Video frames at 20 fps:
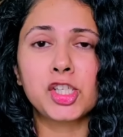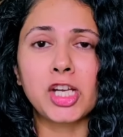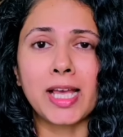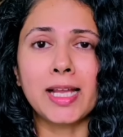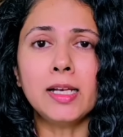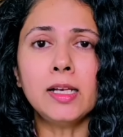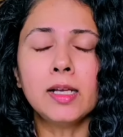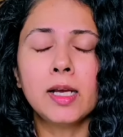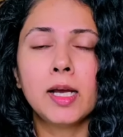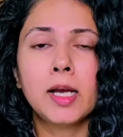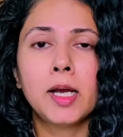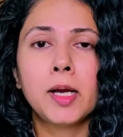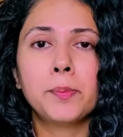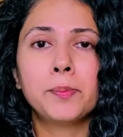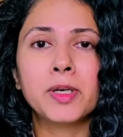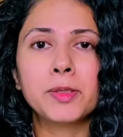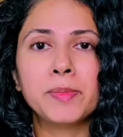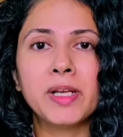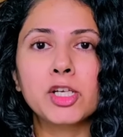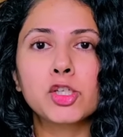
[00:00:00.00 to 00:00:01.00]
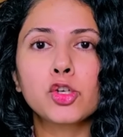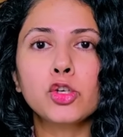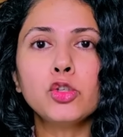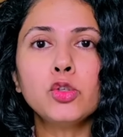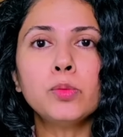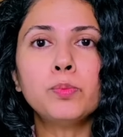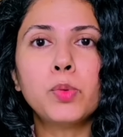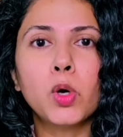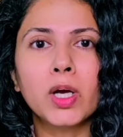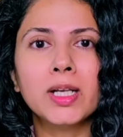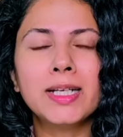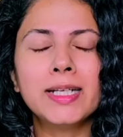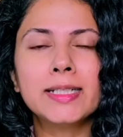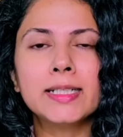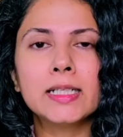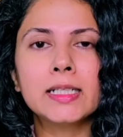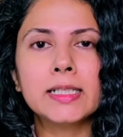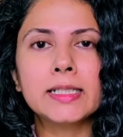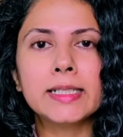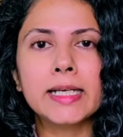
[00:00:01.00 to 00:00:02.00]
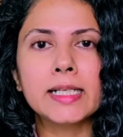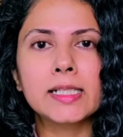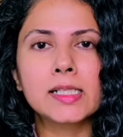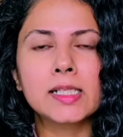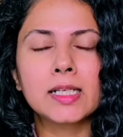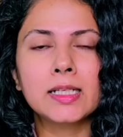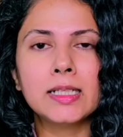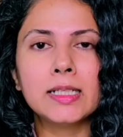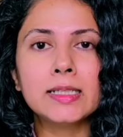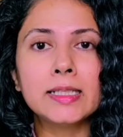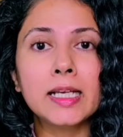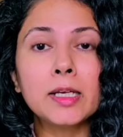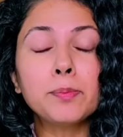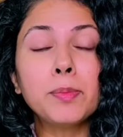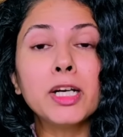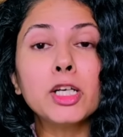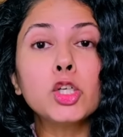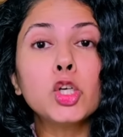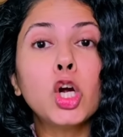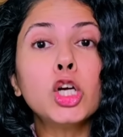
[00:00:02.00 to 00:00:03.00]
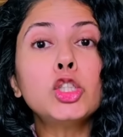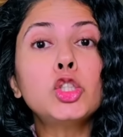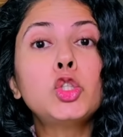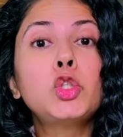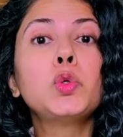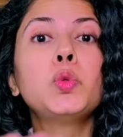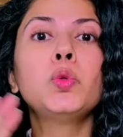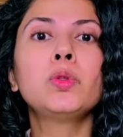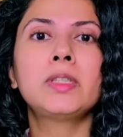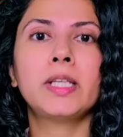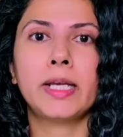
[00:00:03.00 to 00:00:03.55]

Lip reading: gel, but make sure you boil it till it gets really thick, but not too